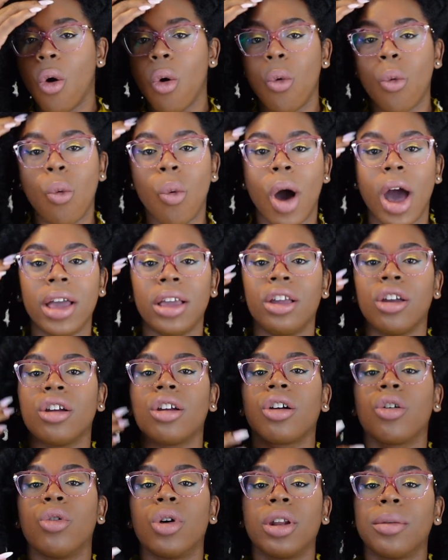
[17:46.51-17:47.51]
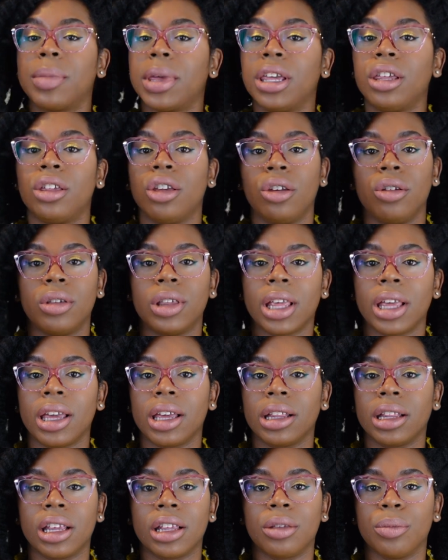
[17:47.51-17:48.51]
what you're going to be
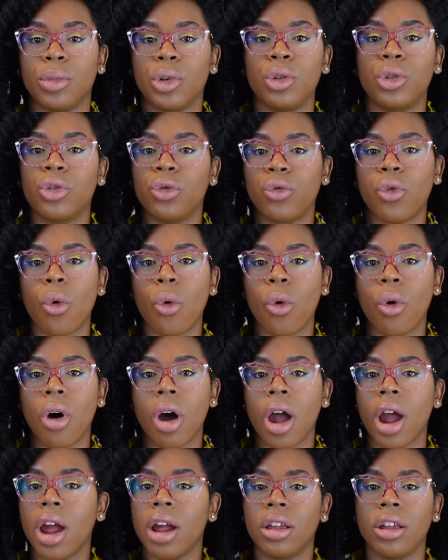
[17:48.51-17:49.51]
using this mousse for,